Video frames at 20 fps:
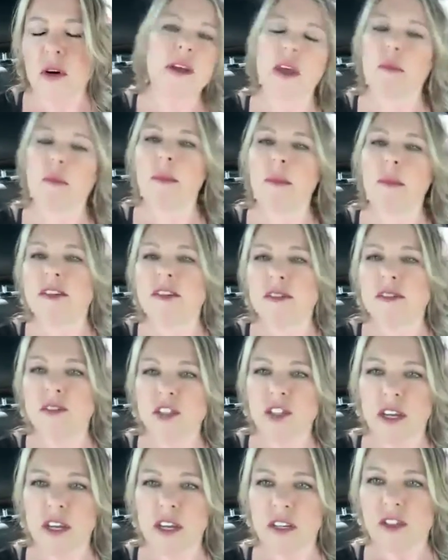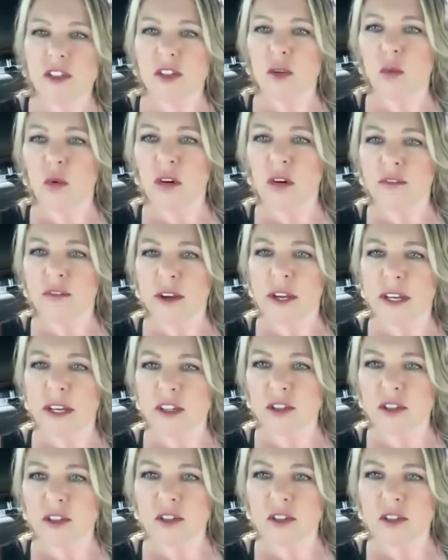a massive change in the world
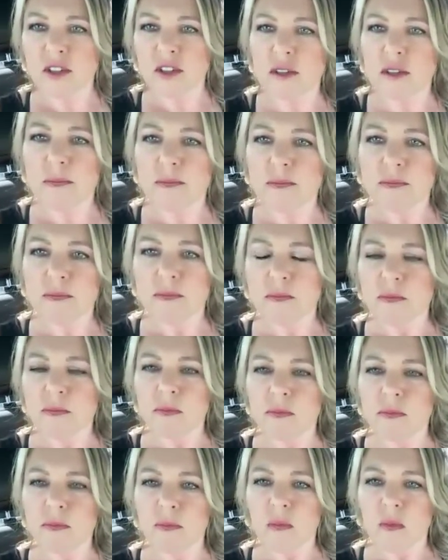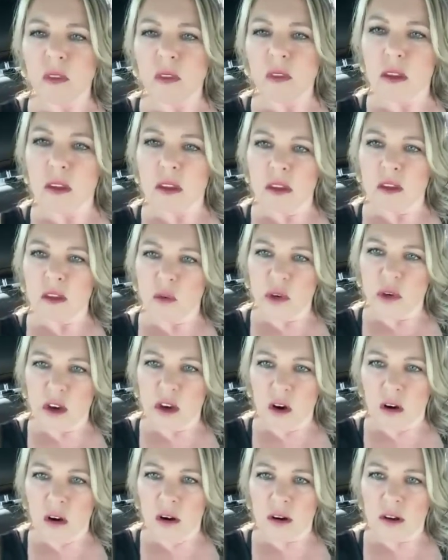financial system. We
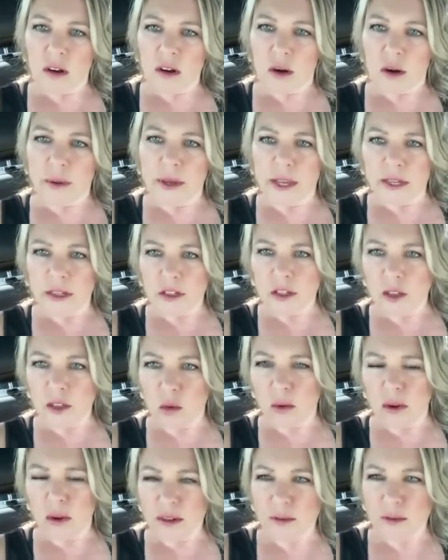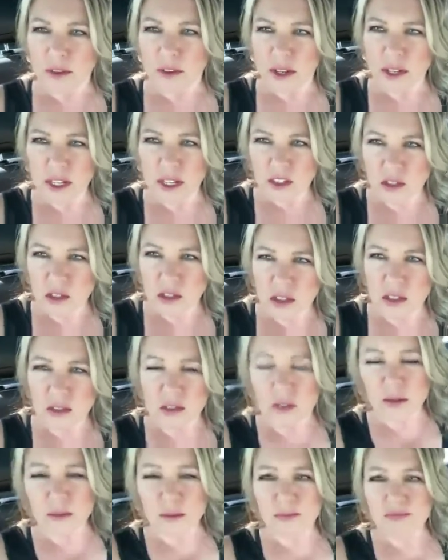are going to the quantum financial
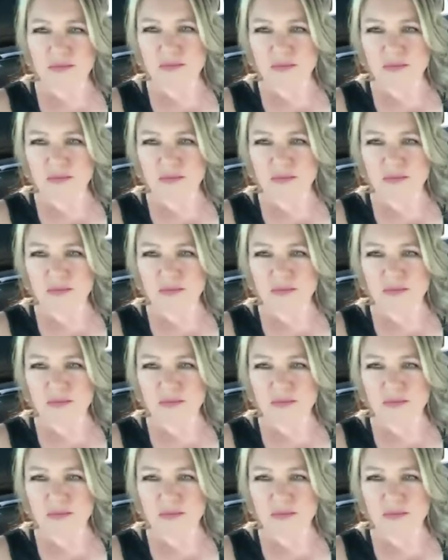system,